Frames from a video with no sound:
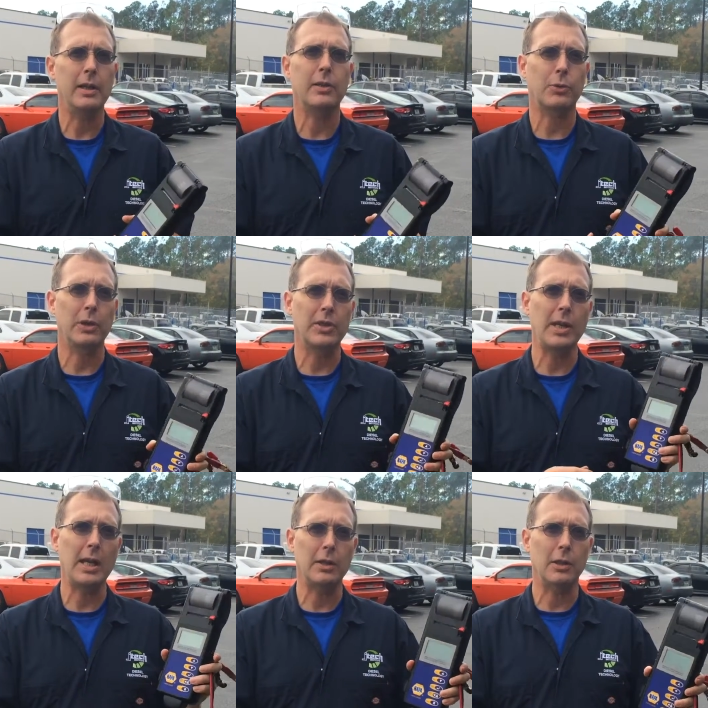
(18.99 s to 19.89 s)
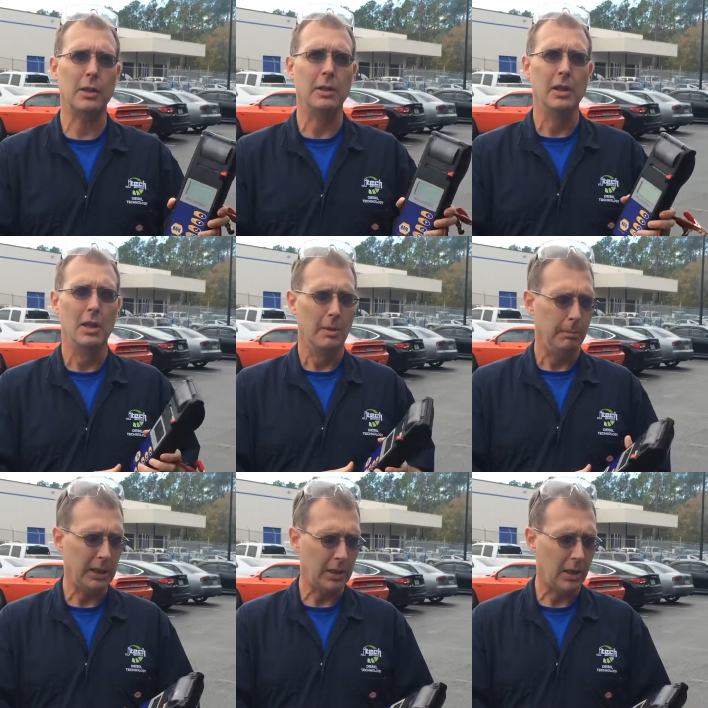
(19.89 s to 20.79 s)
industry standard
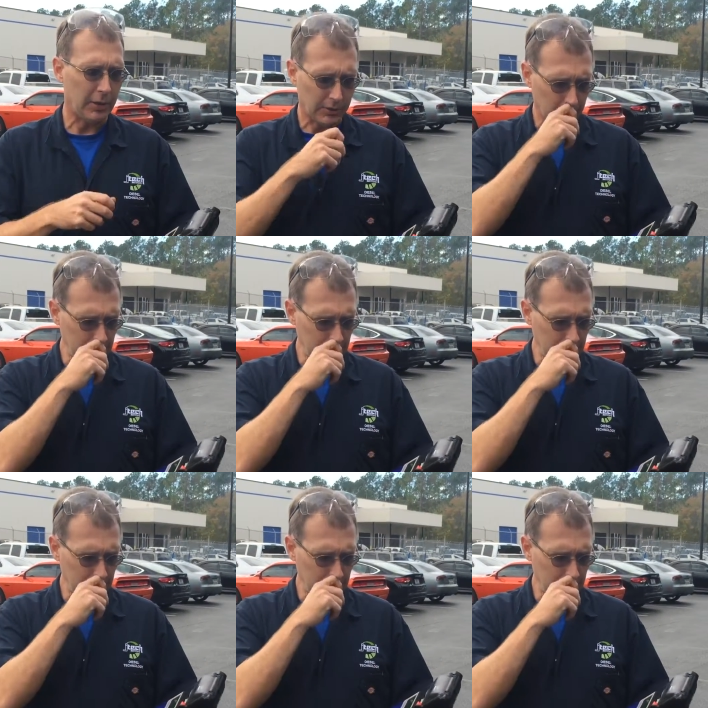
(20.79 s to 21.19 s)
because